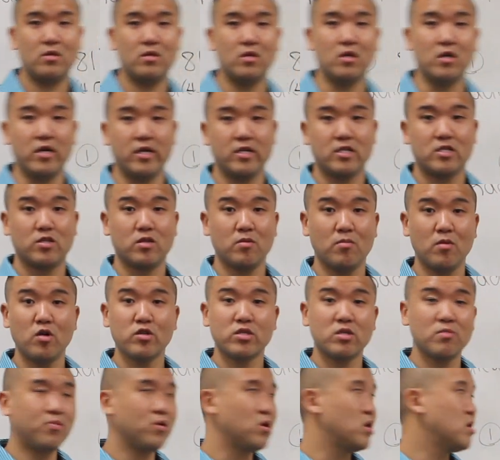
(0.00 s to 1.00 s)
Alright, so the
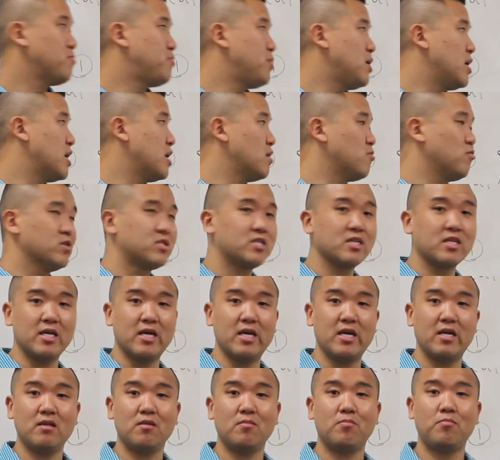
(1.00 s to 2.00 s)
most important part, once
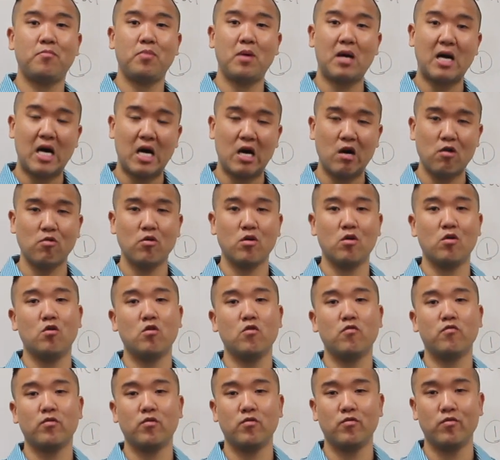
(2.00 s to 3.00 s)
again, power
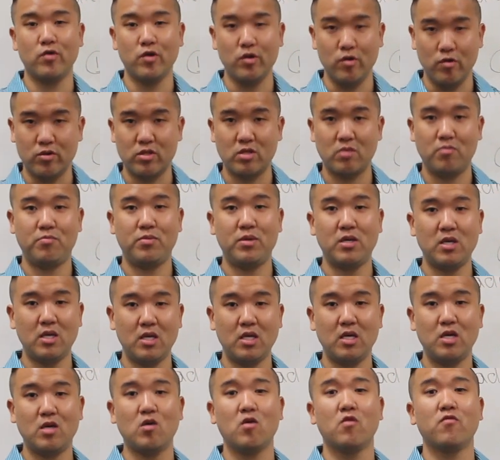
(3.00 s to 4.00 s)
over root,
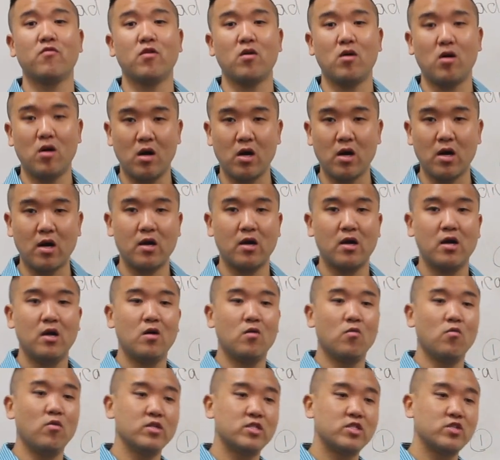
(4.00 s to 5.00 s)
P over R.
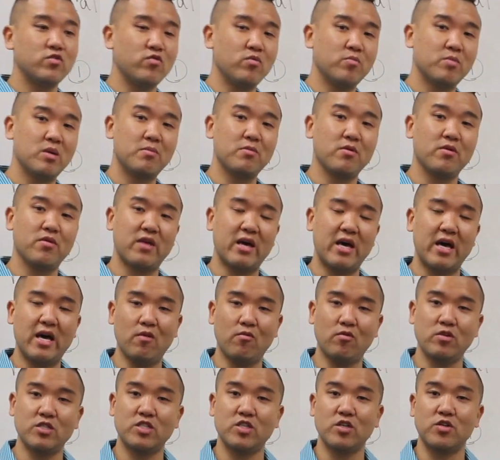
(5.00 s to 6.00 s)
Once you remember
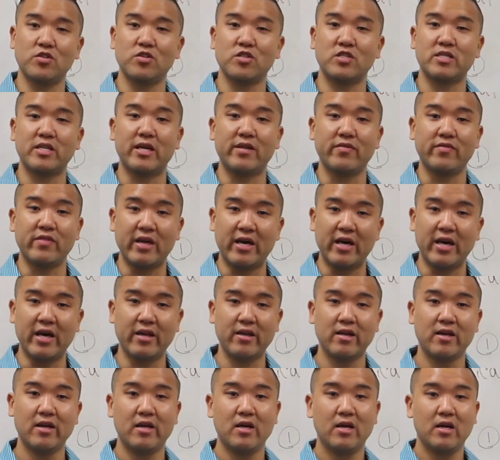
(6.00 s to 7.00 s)
that, once you understand
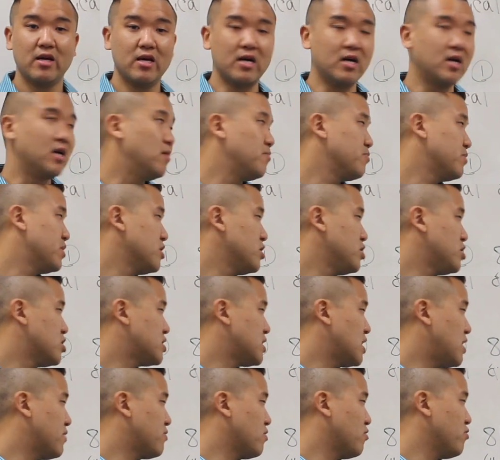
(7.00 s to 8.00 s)
that, then you
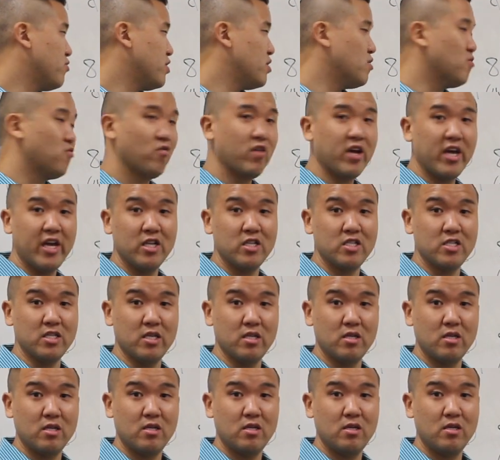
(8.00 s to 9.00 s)
just have to rearrange
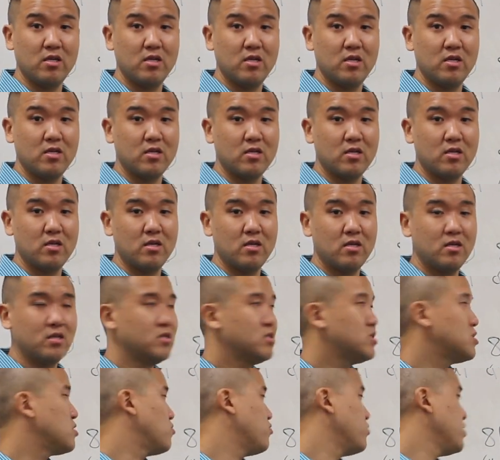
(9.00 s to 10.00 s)
it. So